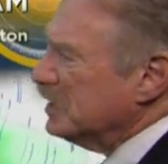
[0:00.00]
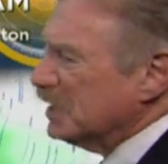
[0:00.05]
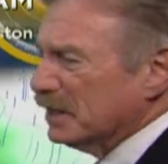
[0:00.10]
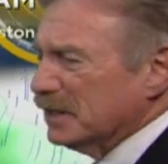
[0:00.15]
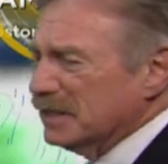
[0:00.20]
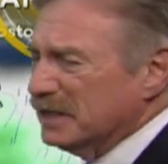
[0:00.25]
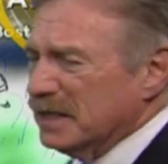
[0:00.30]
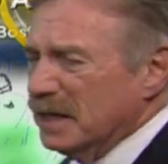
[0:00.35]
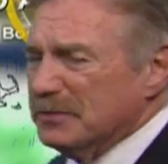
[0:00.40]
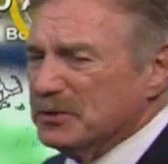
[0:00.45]

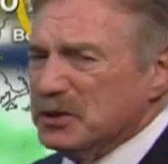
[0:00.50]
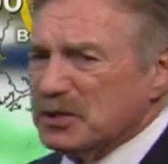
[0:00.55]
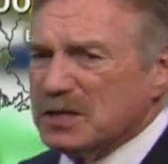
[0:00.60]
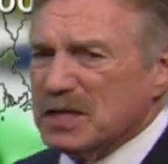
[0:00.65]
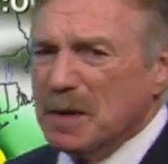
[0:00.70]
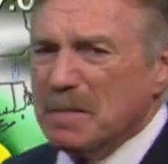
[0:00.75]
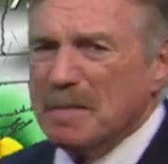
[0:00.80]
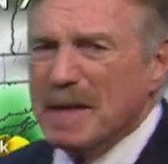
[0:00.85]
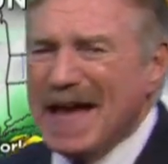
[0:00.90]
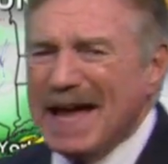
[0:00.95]
chilly
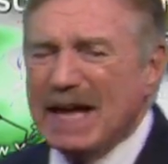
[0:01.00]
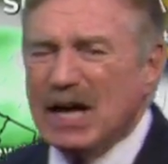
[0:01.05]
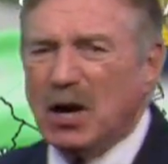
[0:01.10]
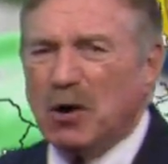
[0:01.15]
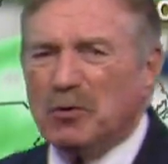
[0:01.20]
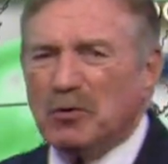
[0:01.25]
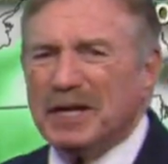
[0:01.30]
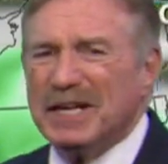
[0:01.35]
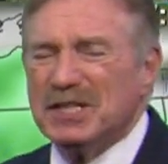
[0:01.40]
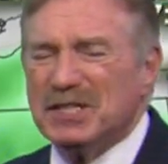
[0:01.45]
temperatures may
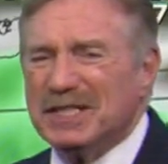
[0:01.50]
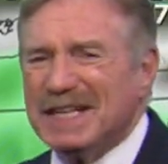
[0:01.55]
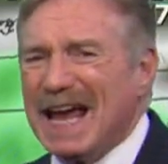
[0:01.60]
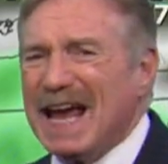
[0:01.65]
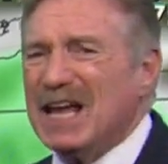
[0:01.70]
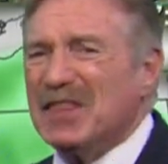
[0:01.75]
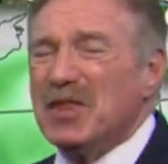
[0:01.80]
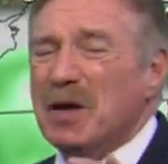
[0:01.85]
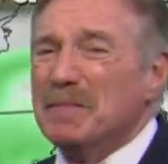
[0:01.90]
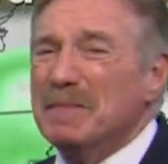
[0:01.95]
only
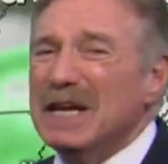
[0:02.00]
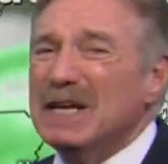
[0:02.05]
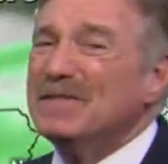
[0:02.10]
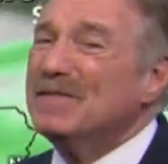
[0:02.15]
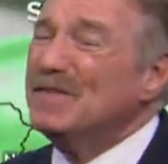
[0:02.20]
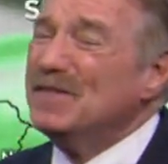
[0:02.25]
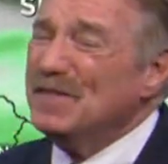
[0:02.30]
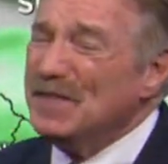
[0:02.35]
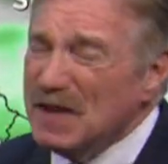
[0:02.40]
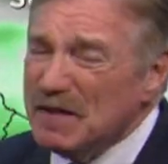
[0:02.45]
stay in the
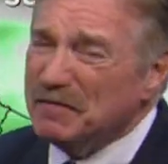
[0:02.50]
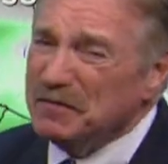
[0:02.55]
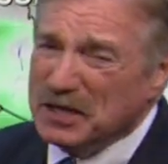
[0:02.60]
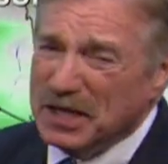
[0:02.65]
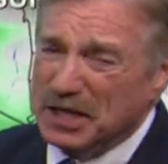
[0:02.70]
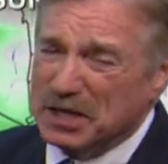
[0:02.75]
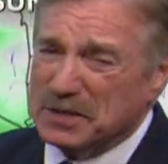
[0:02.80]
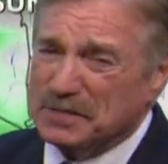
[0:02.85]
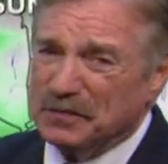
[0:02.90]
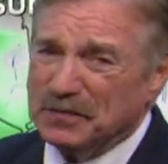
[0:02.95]
mid
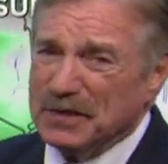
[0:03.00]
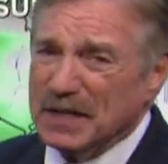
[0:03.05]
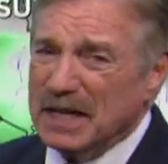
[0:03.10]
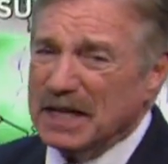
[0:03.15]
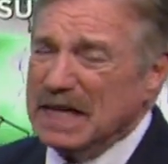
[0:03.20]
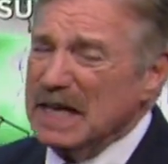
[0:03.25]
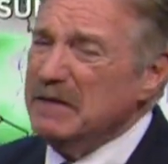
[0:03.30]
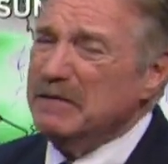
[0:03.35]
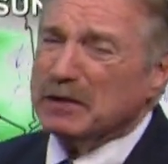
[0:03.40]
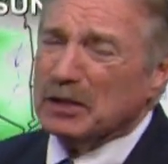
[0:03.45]
50s,
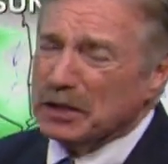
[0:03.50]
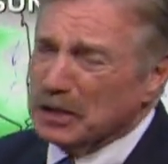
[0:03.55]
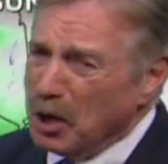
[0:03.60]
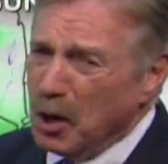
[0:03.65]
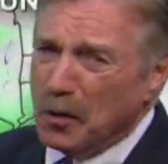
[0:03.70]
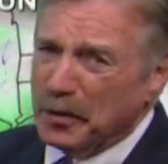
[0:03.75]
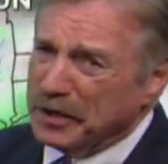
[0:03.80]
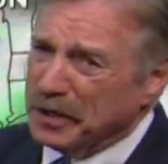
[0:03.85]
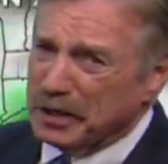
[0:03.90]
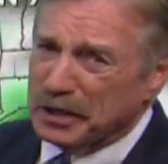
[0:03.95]
even
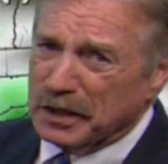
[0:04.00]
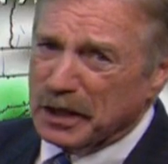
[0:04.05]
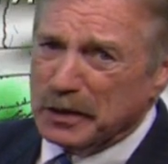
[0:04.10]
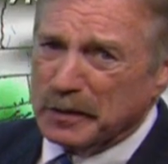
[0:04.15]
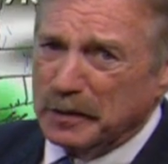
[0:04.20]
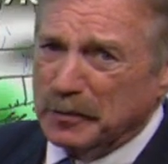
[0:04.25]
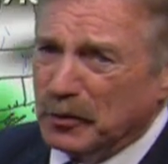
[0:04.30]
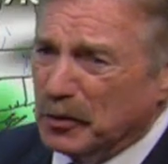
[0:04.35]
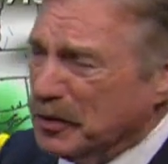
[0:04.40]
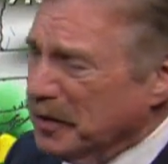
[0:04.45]
lower to a
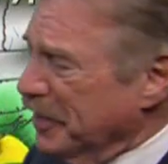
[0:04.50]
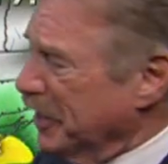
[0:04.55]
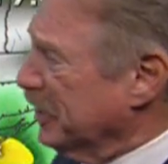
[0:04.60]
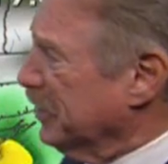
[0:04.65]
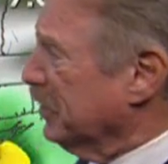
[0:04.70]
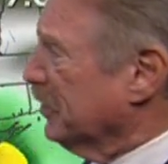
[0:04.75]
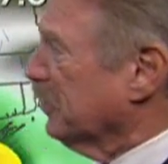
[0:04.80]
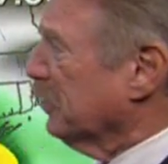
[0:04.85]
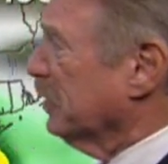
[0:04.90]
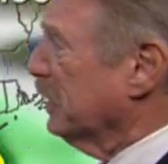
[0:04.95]
little bit more than
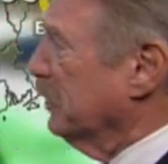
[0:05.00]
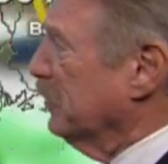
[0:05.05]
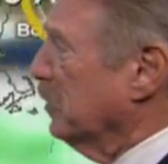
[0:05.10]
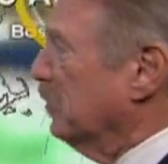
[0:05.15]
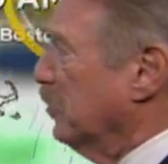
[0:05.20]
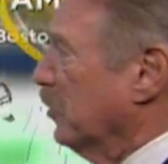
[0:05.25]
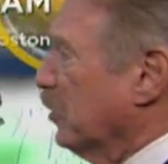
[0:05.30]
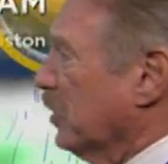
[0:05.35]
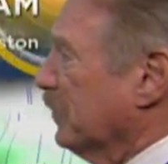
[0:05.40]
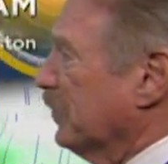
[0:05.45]
our early
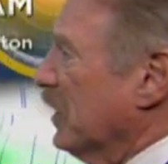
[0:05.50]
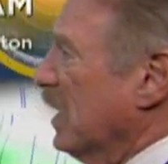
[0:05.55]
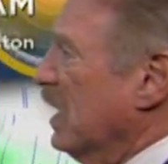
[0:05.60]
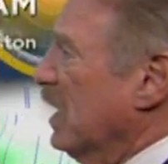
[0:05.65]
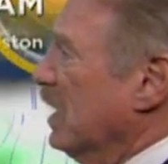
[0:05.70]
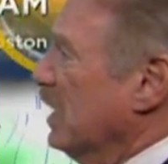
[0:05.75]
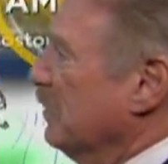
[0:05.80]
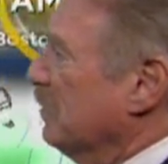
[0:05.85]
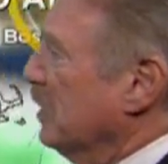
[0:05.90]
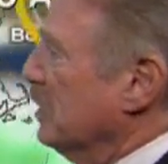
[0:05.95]
report.
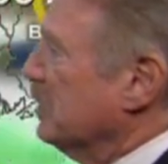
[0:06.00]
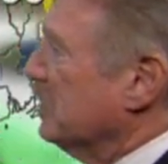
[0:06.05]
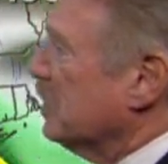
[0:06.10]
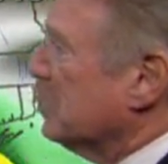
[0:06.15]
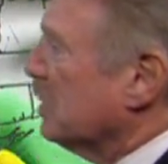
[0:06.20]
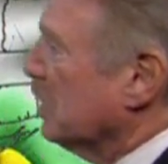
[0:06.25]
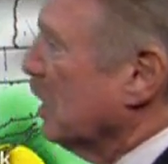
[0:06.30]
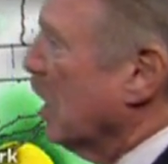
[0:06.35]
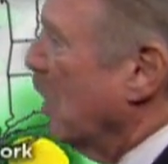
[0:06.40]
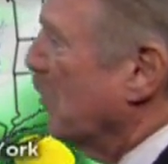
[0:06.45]

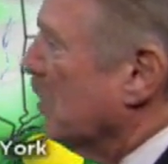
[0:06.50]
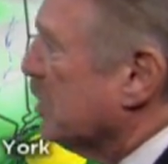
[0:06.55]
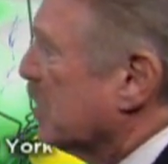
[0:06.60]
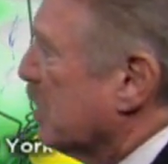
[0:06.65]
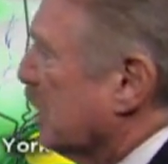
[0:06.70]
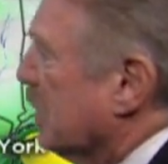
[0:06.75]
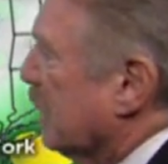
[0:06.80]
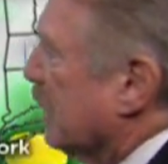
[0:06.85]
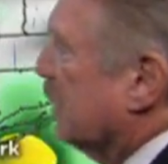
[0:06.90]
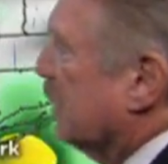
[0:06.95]
This low is going to